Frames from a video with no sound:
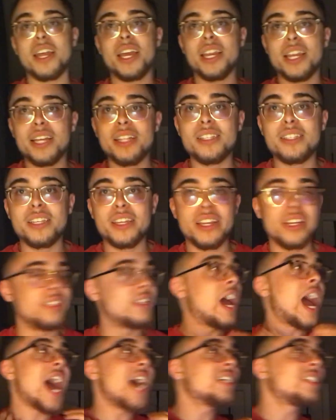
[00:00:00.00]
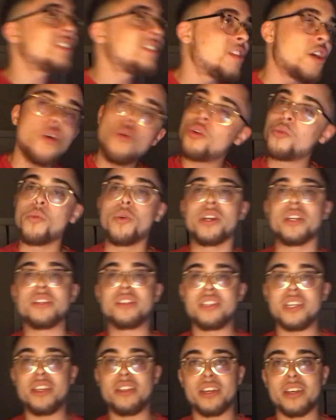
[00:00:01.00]
incident, I still would want to
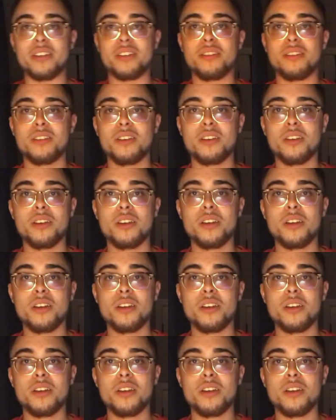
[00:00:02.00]
see this.